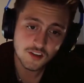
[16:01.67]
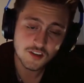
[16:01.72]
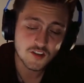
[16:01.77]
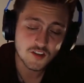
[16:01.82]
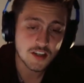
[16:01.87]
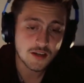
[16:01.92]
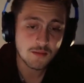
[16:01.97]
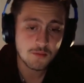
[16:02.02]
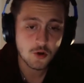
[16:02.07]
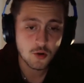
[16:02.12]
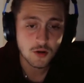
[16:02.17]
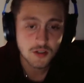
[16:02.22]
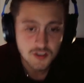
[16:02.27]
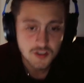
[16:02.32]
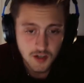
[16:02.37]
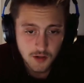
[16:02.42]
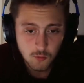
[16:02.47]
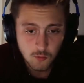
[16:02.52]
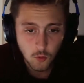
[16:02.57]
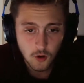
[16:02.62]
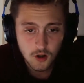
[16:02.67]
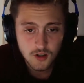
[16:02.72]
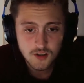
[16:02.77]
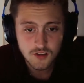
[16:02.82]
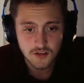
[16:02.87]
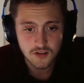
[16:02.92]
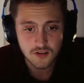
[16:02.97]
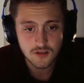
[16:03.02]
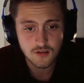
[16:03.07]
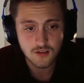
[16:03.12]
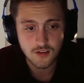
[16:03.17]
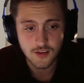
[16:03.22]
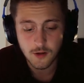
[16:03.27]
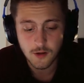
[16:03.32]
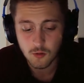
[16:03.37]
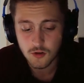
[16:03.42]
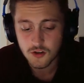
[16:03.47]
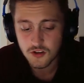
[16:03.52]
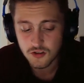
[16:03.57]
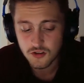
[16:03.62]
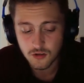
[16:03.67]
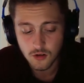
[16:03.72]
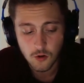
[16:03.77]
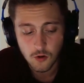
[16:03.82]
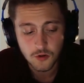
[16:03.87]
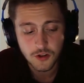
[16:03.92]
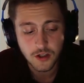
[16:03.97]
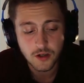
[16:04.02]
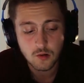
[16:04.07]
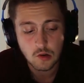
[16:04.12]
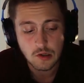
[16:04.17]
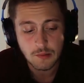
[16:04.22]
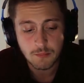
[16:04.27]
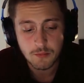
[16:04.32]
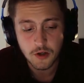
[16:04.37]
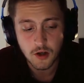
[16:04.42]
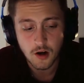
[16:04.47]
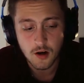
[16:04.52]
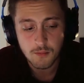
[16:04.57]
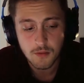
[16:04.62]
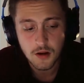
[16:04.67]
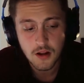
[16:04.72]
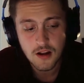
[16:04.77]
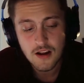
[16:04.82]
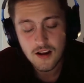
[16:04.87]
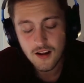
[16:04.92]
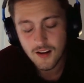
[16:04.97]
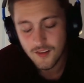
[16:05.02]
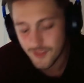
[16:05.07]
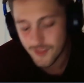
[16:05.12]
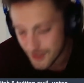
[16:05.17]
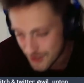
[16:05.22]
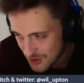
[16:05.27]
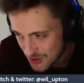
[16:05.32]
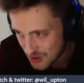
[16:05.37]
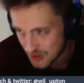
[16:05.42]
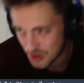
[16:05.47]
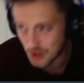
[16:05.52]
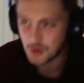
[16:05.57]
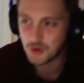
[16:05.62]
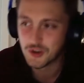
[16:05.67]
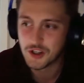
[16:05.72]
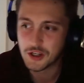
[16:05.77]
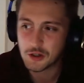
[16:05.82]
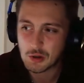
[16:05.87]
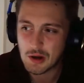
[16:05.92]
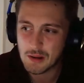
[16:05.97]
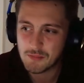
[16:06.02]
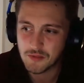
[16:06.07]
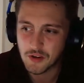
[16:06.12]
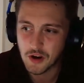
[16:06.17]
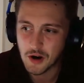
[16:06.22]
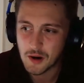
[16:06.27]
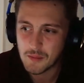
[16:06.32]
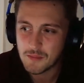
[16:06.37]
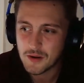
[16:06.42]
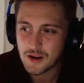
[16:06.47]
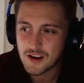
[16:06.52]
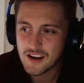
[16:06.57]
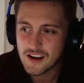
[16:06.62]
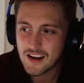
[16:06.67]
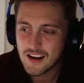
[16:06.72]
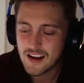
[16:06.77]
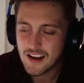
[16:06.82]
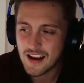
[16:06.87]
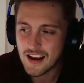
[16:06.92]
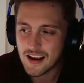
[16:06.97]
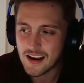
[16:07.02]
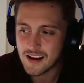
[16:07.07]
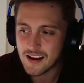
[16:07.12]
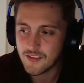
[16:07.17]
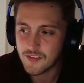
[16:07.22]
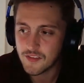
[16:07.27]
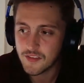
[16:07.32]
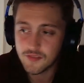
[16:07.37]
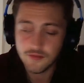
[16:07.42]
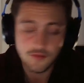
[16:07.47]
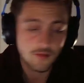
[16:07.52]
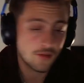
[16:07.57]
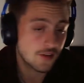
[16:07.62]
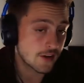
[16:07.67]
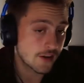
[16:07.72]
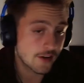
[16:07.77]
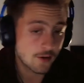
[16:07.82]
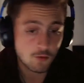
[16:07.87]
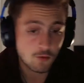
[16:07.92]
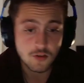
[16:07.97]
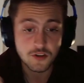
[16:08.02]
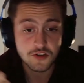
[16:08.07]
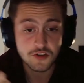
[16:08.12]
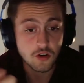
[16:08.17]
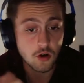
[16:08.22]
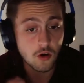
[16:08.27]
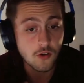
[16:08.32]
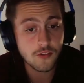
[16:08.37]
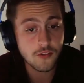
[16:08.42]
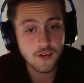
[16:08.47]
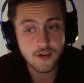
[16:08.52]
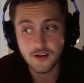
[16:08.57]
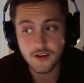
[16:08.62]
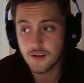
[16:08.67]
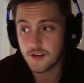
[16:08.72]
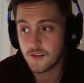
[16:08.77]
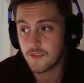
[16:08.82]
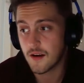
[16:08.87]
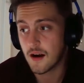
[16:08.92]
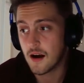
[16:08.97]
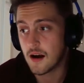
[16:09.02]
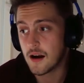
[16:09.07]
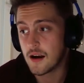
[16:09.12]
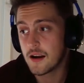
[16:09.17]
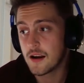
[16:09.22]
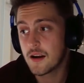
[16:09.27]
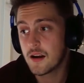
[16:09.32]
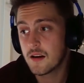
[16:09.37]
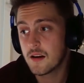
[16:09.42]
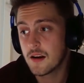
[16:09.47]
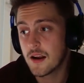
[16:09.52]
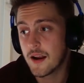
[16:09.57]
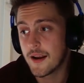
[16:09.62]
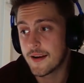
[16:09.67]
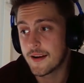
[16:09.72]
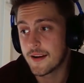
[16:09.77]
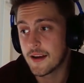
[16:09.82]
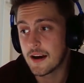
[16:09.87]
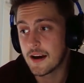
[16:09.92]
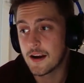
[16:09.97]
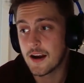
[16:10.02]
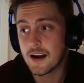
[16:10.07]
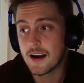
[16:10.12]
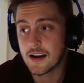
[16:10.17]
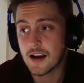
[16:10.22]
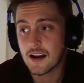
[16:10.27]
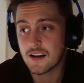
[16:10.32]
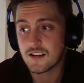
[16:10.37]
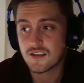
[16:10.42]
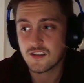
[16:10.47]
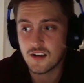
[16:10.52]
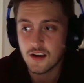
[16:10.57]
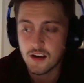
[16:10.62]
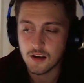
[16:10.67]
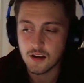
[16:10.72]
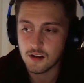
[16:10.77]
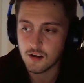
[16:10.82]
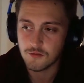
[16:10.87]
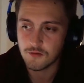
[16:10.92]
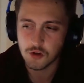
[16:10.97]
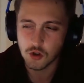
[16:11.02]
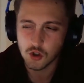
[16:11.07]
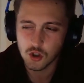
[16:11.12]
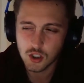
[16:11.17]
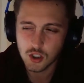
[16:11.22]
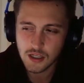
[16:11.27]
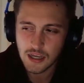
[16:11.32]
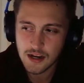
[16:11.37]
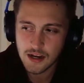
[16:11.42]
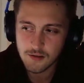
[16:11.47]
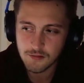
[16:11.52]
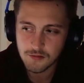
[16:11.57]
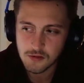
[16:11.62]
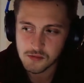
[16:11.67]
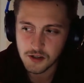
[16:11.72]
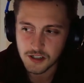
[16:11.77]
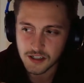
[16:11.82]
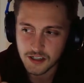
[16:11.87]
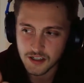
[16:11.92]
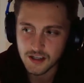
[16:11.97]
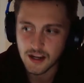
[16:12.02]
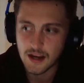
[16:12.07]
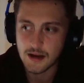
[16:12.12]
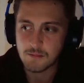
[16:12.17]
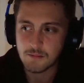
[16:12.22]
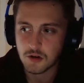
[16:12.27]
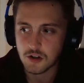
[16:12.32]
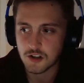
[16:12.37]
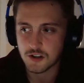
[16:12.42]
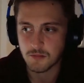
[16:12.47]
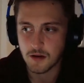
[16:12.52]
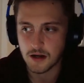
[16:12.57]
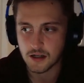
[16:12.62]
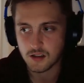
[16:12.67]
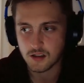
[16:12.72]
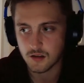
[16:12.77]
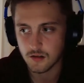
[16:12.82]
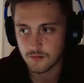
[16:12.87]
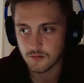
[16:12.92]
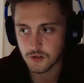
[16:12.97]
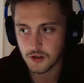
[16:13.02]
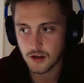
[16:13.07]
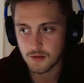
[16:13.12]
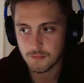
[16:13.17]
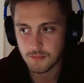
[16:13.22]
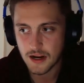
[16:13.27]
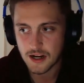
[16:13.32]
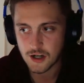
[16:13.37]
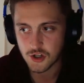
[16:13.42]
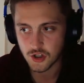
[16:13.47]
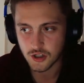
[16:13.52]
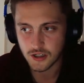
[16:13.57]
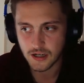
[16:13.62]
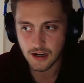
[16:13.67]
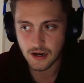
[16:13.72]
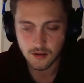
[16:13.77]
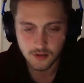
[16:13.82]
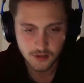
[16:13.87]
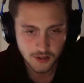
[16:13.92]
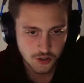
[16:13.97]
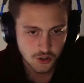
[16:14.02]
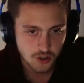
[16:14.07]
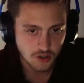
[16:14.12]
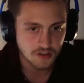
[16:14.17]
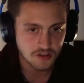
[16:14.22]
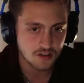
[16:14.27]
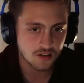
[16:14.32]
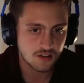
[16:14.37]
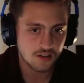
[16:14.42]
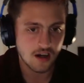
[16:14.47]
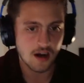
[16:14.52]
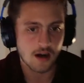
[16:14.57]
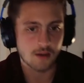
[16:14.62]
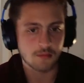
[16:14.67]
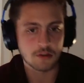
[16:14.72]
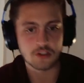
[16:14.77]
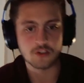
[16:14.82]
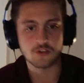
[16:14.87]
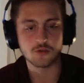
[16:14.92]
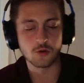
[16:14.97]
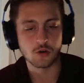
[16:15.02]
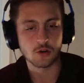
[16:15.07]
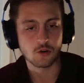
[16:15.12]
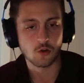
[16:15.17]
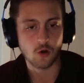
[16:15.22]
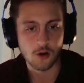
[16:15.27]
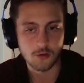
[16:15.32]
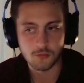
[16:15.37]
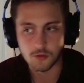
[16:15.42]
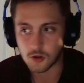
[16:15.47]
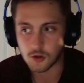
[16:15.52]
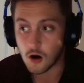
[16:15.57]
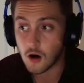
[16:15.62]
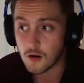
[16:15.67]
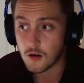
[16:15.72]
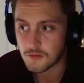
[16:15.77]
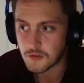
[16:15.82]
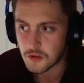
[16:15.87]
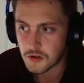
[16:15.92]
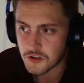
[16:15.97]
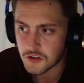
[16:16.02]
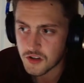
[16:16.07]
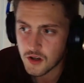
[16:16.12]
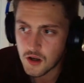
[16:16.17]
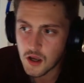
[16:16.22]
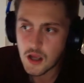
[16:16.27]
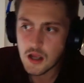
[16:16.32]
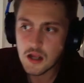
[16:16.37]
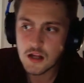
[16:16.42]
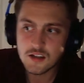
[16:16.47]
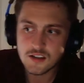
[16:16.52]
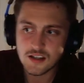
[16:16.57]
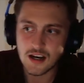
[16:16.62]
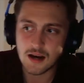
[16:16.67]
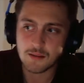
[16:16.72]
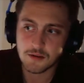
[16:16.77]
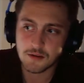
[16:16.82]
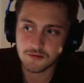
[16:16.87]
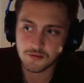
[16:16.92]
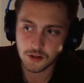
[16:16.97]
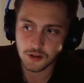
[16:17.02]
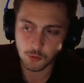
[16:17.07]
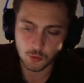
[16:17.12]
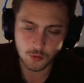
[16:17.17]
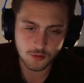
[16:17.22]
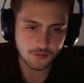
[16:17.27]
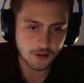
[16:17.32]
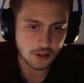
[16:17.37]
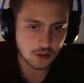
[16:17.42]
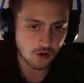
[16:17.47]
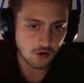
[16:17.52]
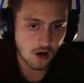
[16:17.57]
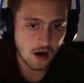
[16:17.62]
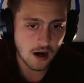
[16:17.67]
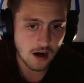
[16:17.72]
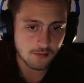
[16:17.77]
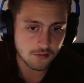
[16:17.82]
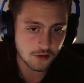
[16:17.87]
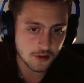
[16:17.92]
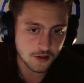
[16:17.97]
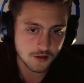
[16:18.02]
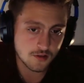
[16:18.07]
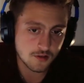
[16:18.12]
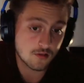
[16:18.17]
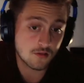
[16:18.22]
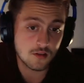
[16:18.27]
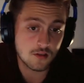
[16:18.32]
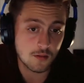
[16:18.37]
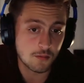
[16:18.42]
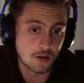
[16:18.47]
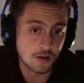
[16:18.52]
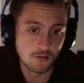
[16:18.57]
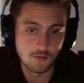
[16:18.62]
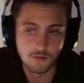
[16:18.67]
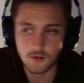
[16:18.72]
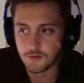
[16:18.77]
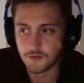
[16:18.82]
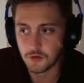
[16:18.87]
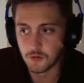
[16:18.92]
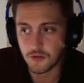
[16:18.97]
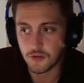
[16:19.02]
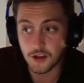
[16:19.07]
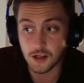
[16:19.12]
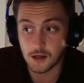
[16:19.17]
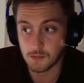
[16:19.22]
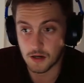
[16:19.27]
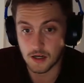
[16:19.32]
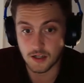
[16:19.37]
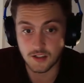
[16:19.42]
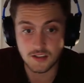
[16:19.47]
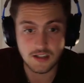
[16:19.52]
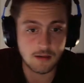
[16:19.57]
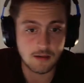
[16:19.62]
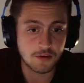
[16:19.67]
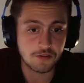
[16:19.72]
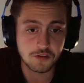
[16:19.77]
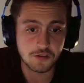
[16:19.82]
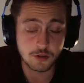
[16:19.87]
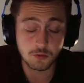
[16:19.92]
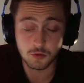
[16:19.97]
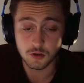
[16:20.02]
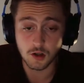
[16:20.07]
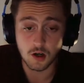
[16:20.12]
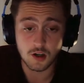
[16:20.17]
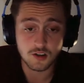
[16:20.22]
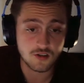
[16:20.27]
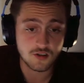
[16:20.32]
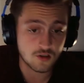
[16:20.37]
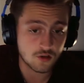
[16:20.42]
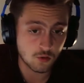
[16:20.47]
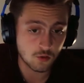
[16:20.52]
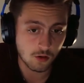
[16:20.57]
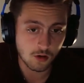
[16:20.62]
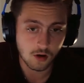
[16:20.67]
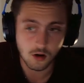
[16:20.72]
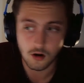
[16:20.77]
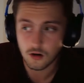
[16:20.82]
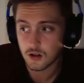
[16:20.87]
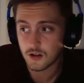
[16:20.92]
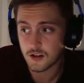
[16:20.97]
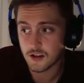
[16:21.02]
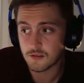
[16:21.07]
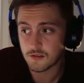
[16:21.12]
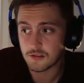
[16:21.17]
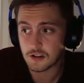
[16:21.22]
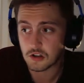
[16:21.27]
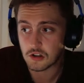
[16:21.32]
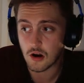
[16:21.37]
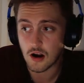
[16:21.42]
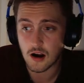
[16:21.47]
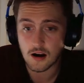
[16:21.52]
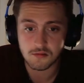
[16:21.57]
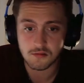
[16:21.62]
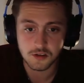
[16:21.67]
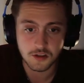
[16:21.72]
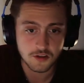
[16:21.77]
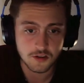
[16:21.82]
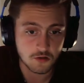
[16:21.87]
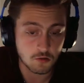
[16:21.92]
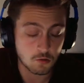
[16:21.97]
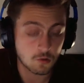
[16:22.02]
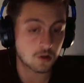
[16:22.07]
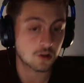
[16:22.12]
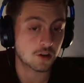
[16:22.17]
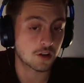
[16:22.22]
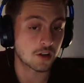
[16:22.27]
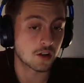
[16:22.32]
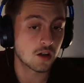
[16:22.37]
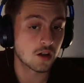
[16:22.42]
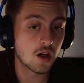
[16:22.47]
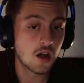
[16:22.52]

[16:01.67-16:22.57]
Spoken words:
Team USA was. And they were slowly creeping up. They slowly crept up. And it resulted in a tie. And I got to say, if you look at it from like a name perspective, you have Patrick Cantlay and Justin Thomas, two incredible golfers. Tommy Fleetwood, Victor Hovland. I mean, if you think about it, Tommy Fleetwood lost his tour card and Victor Hovland is a rookie.